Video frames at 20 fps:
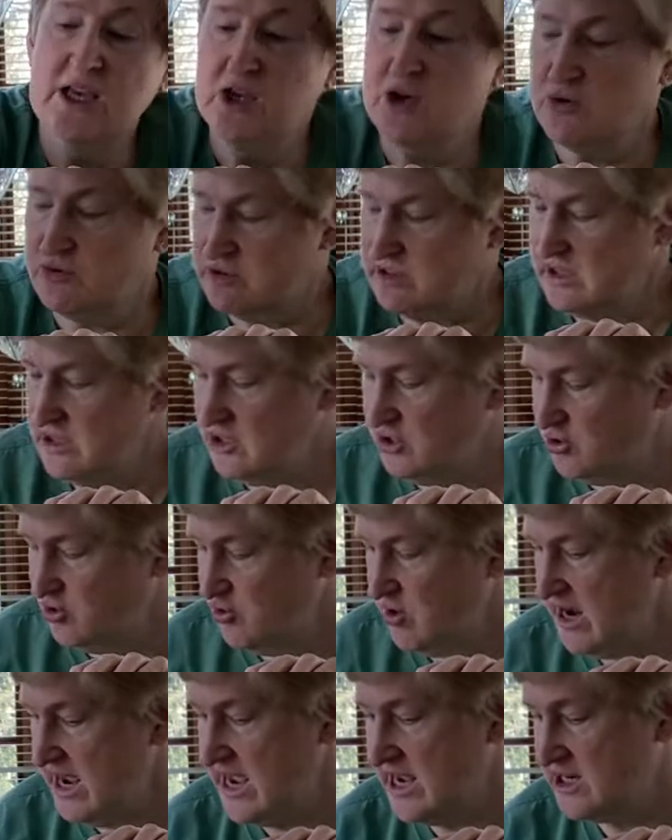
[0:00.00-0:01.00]
goes in the
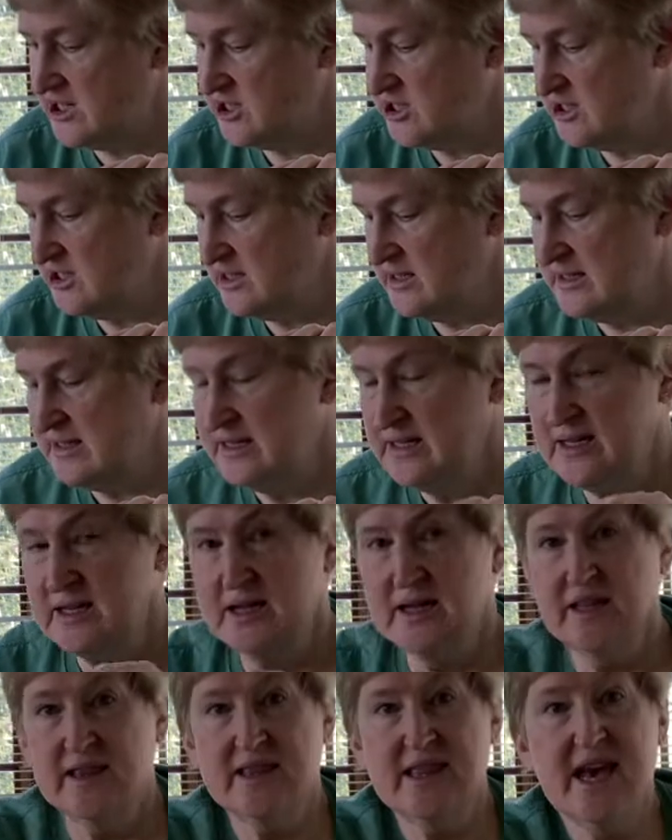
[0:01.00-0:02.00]
trash.
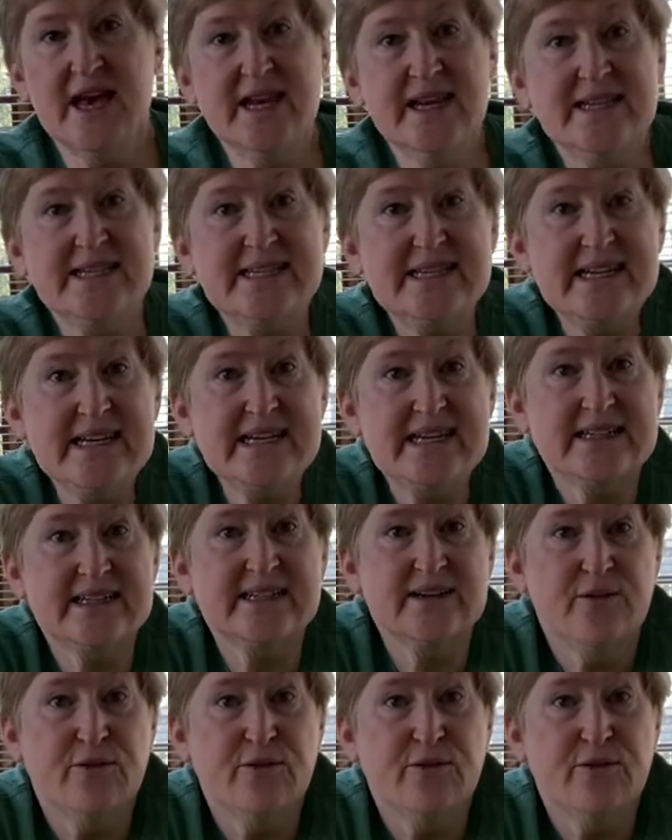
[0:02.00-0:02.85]
That is it